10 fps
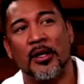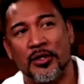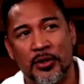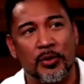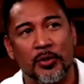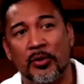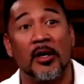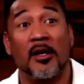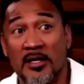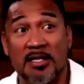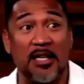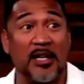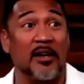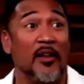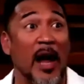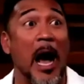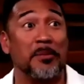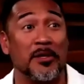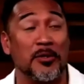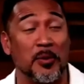to consider other
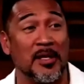options with